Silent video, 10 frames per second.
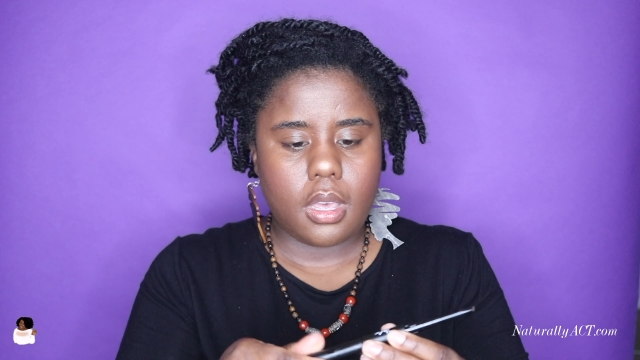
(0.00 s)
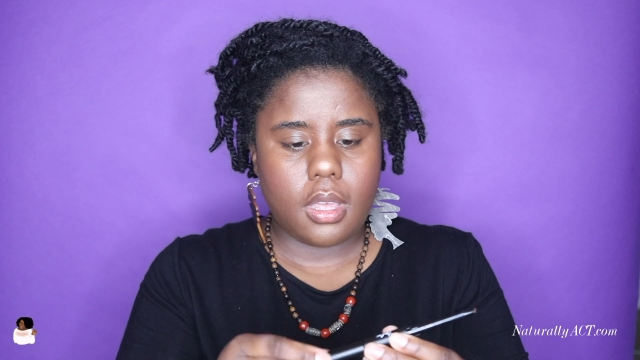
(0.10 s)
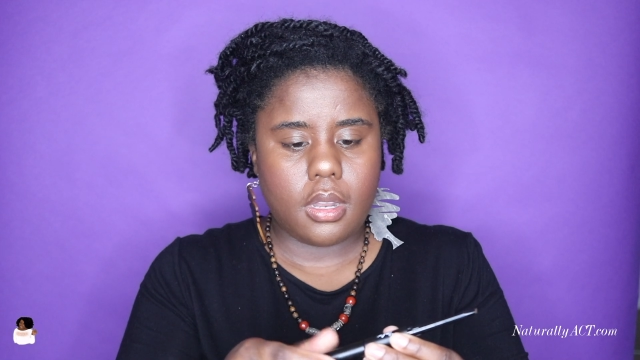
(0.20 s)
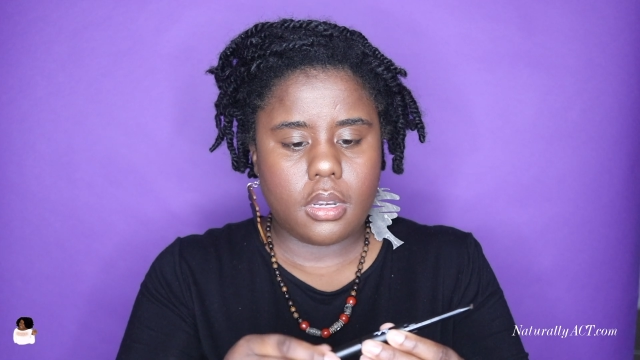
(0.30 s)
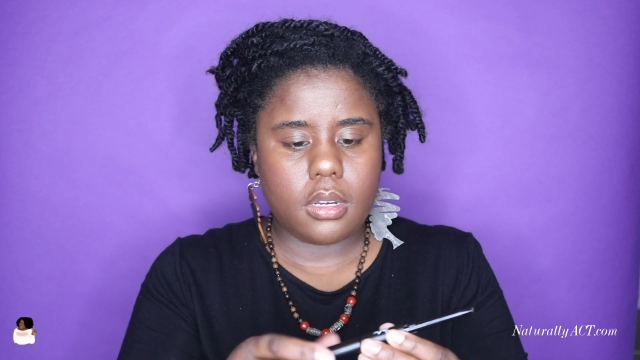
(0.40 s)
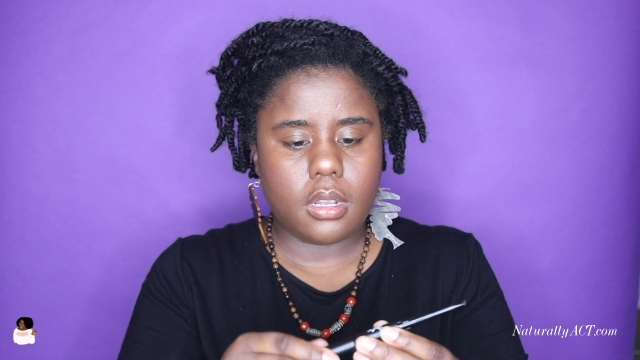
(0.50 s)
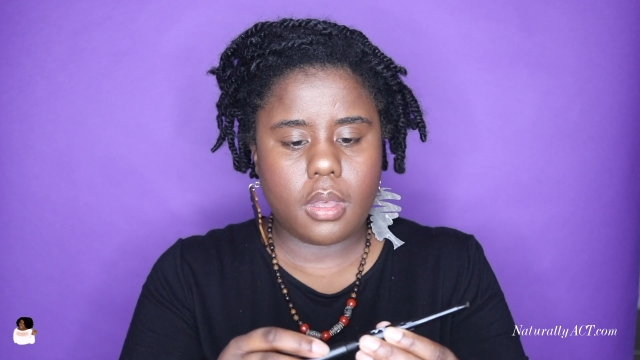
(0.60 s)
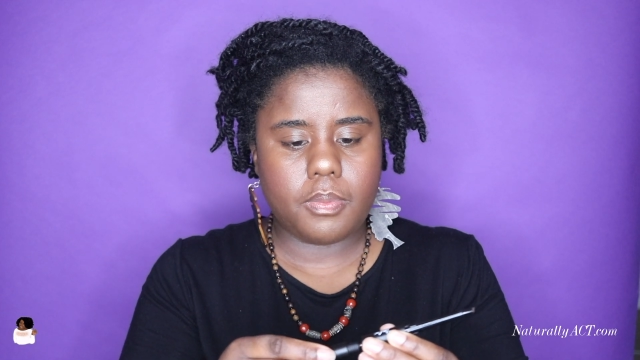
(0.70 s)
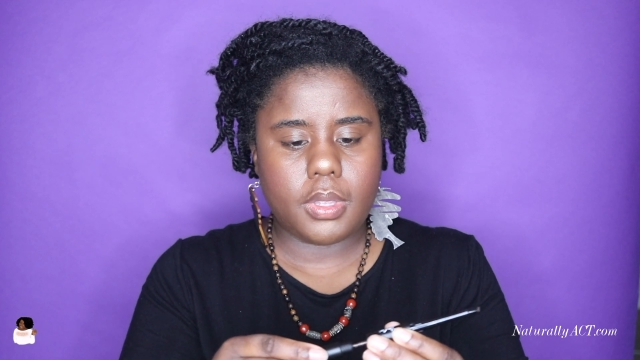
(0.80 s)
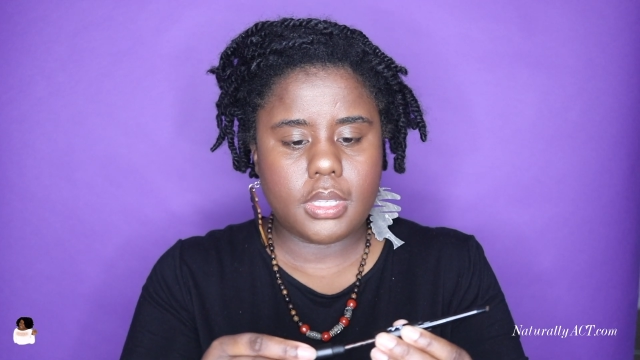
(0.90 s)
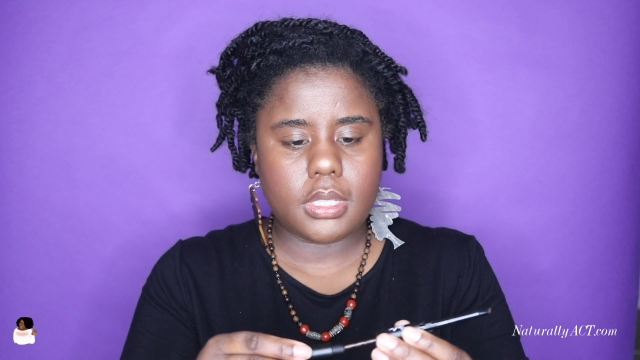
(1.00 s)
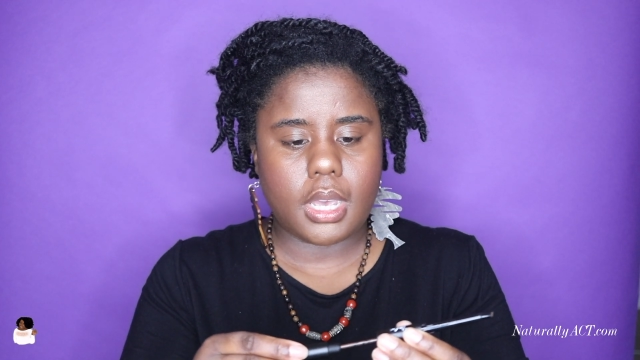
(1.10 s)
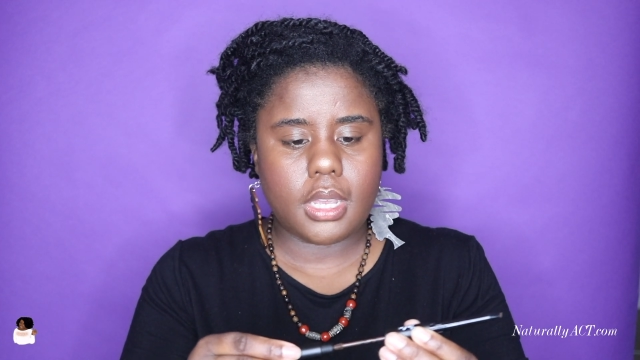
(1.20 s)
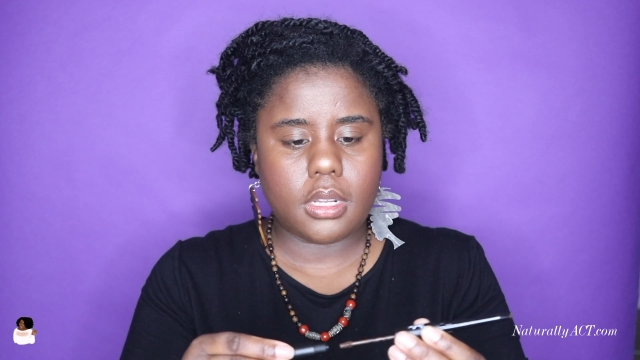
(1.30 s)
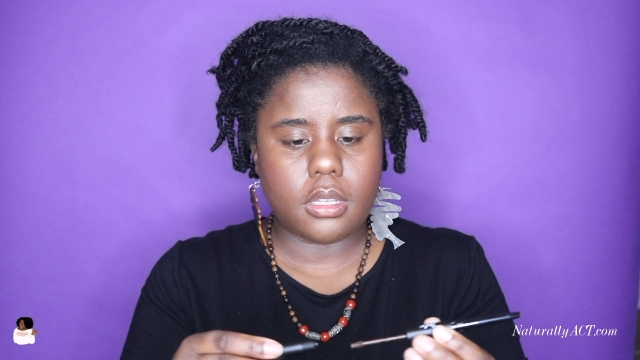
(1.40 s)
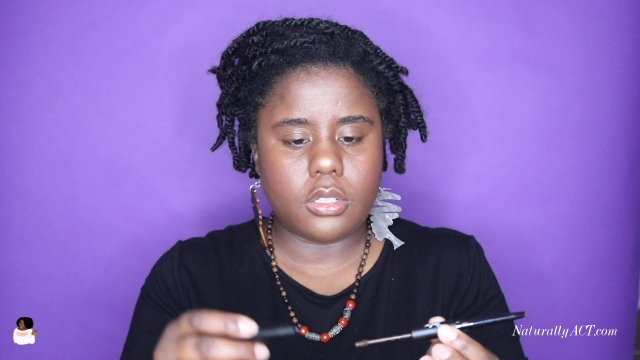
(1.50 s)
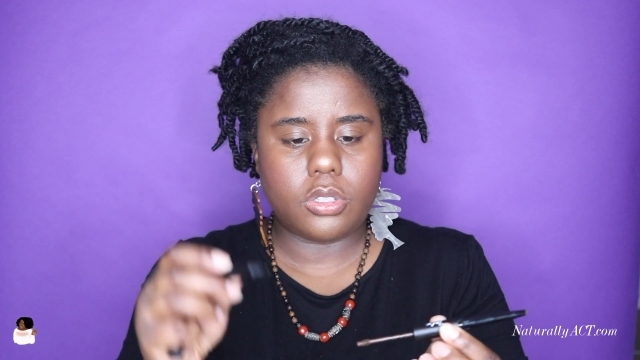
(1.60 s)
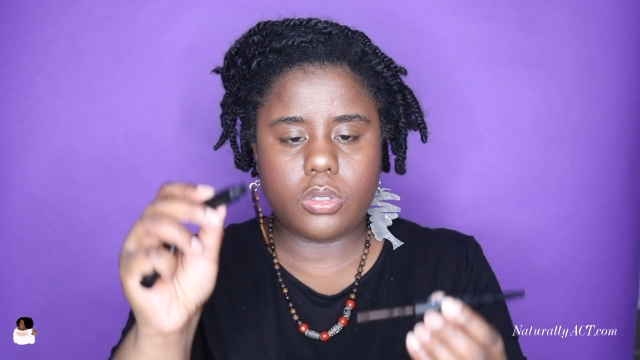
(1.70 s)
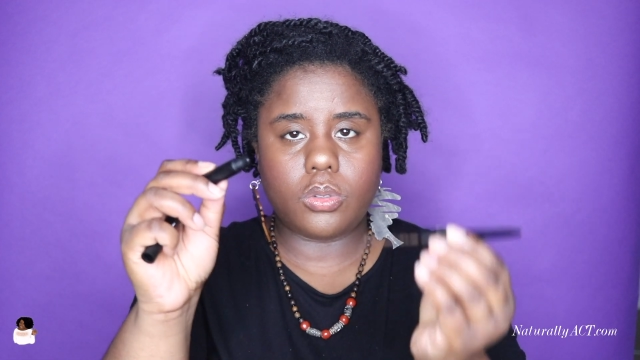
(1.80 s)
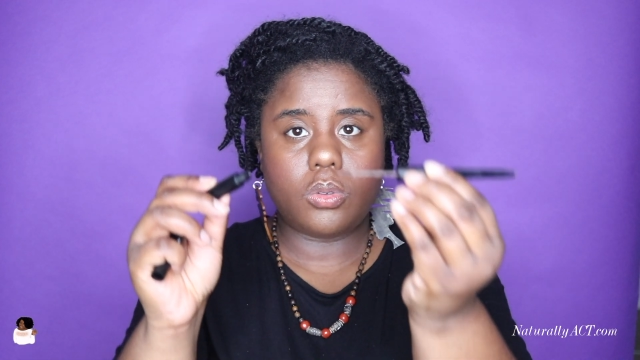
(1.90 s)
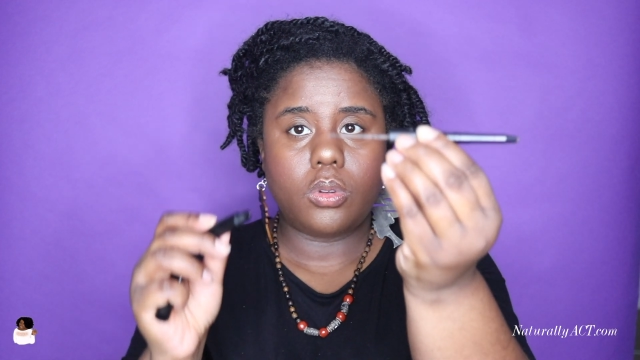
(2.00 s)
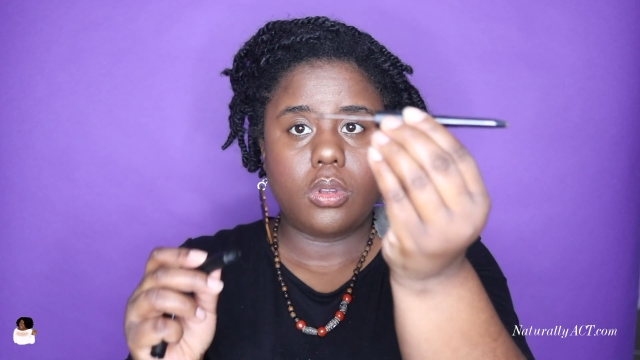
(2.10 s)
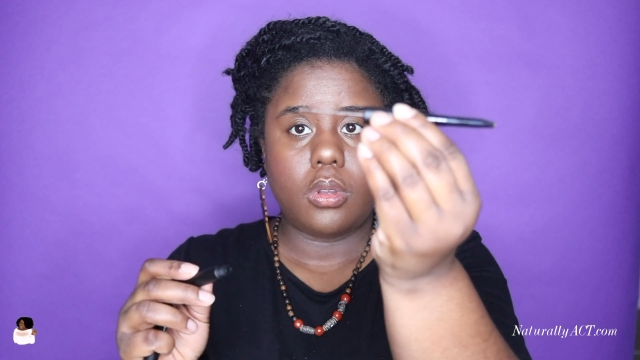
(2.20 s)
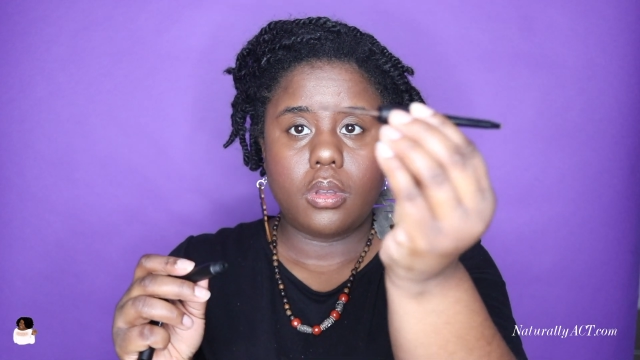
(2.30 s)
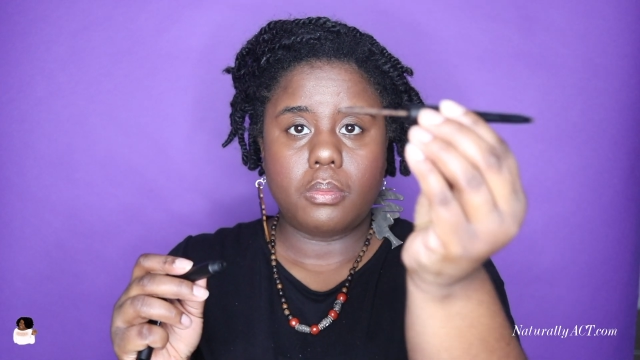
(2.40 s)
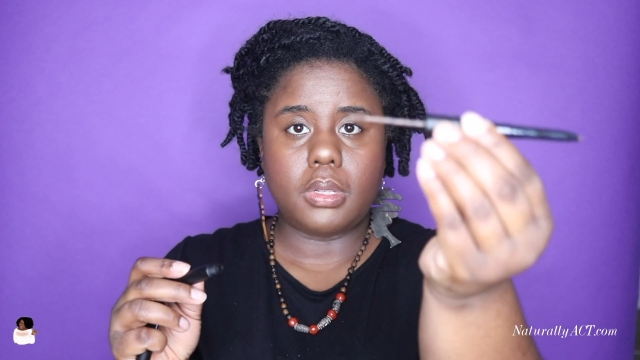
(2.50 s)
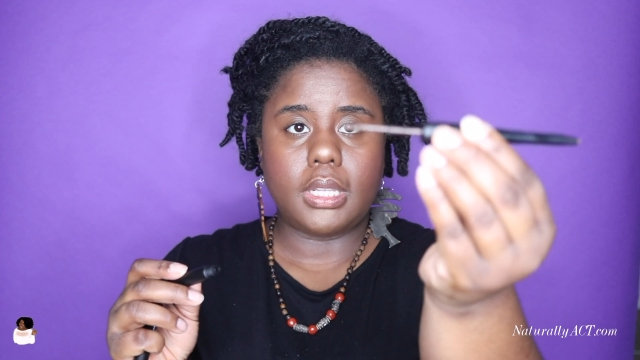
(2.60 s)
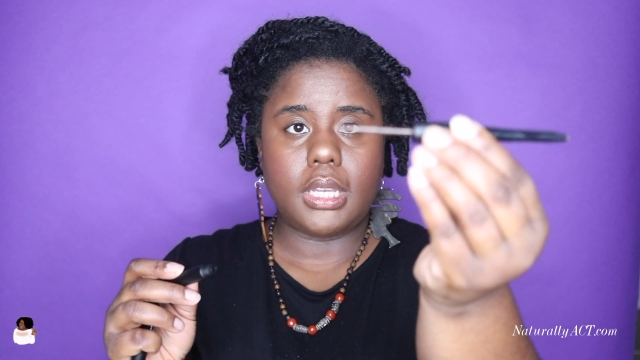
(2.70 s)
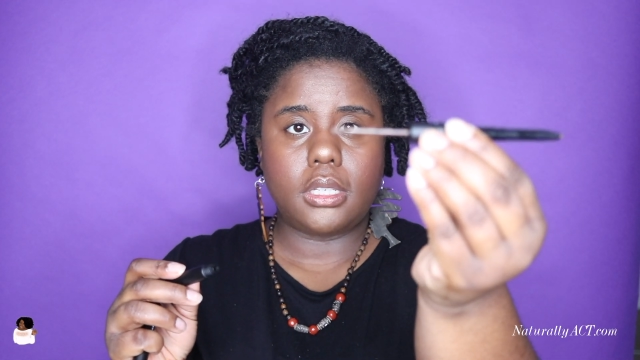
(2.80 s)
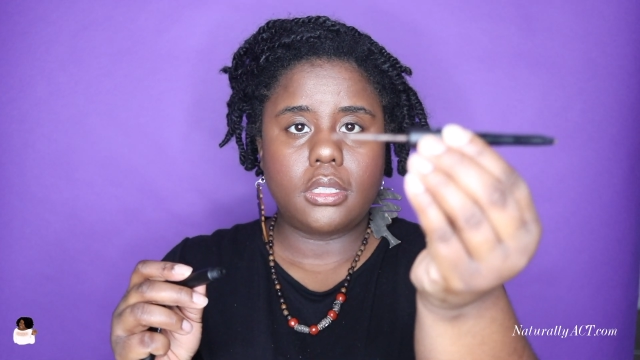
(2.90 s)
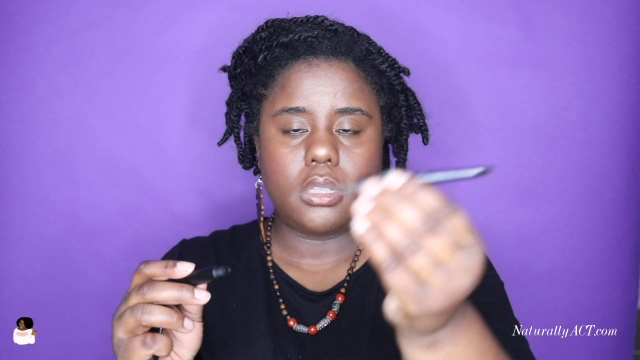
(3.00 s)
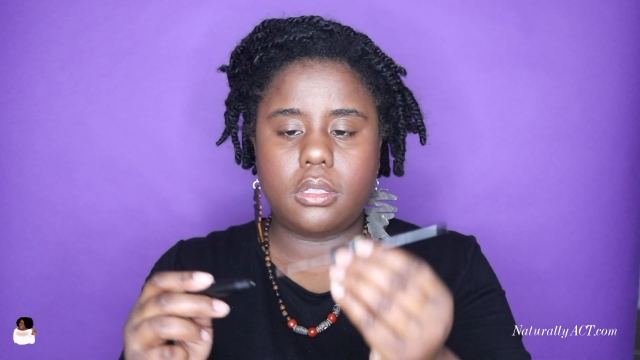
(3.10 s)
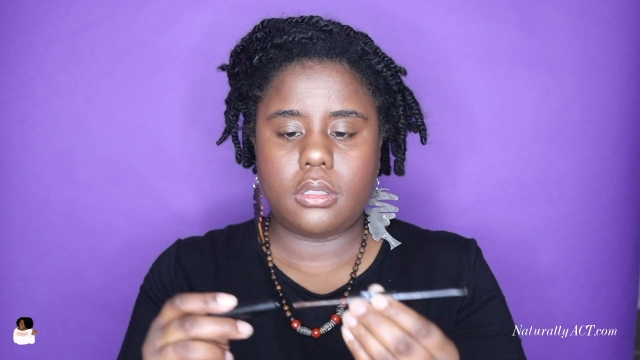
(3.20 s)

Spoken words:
and this side is to blend.